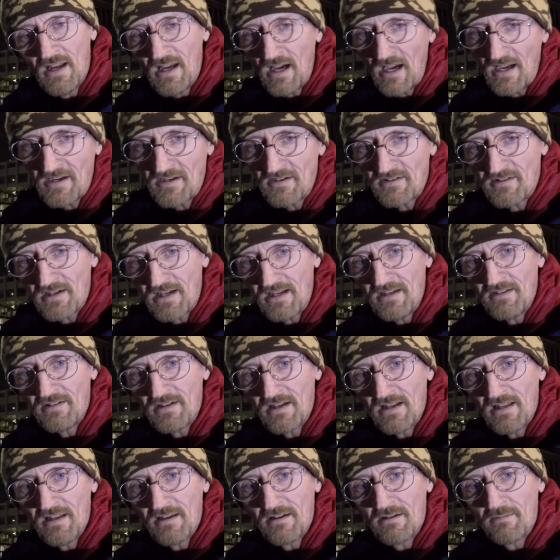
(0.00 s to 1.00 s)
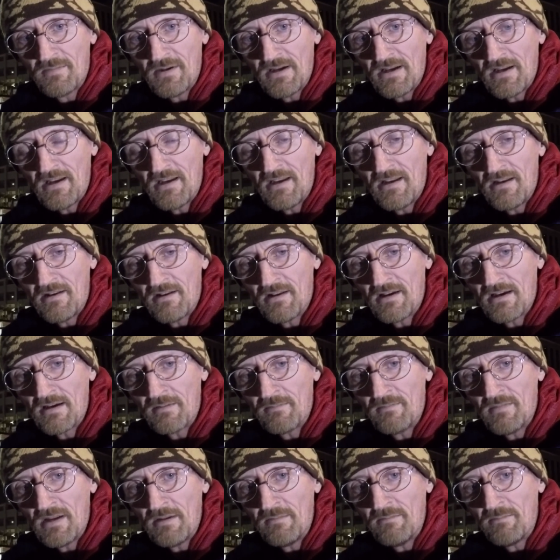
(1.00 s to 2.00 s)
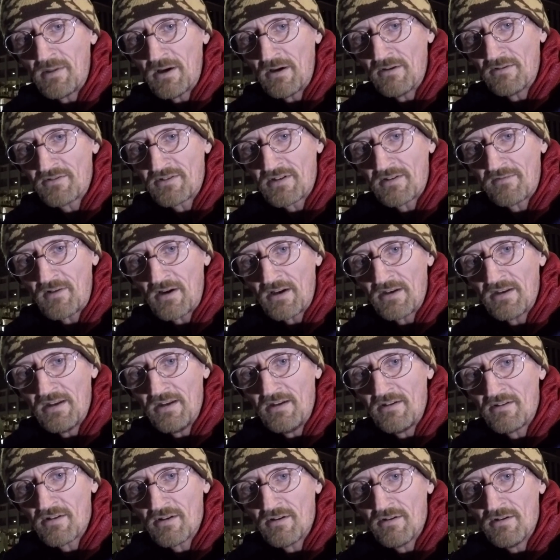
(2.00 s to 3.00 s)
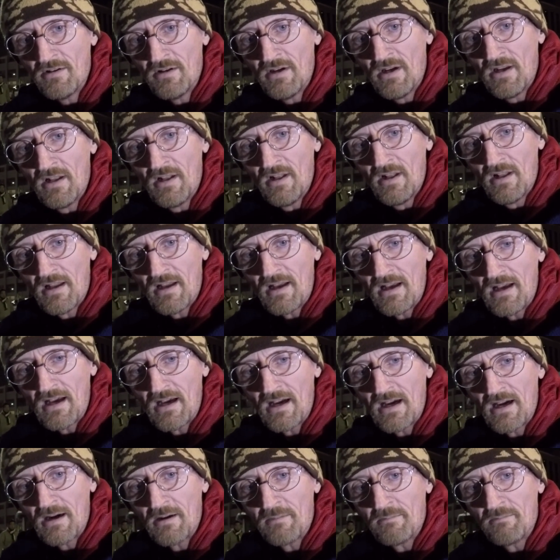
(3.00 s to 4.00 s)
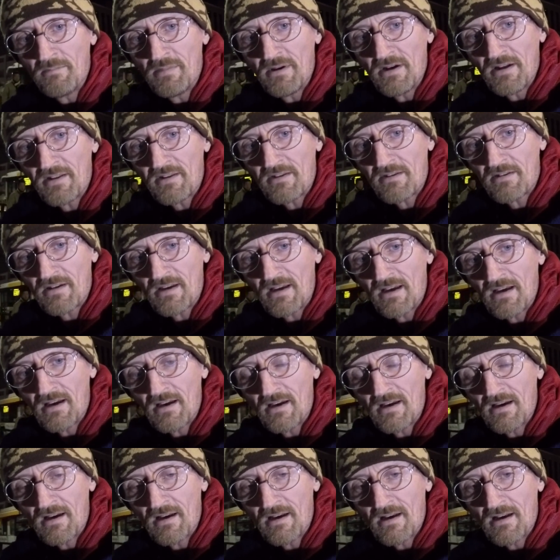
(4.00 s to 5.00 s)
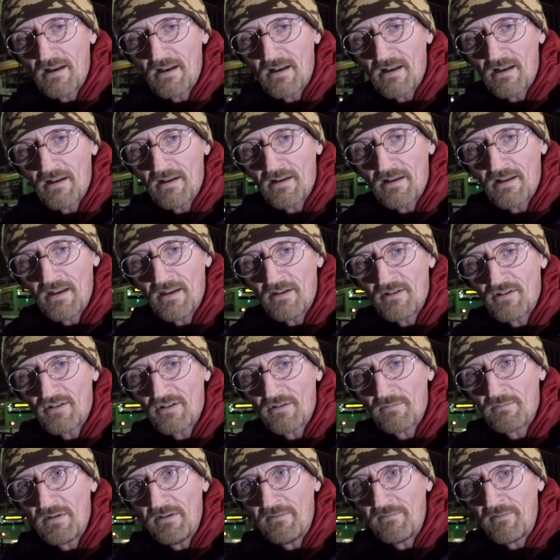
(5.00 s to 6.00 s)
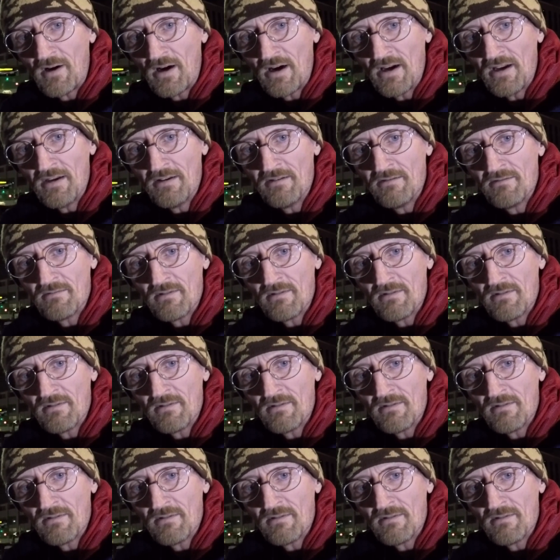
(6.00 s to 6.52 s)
I can change it a little bit in post if I need to, but it should be fine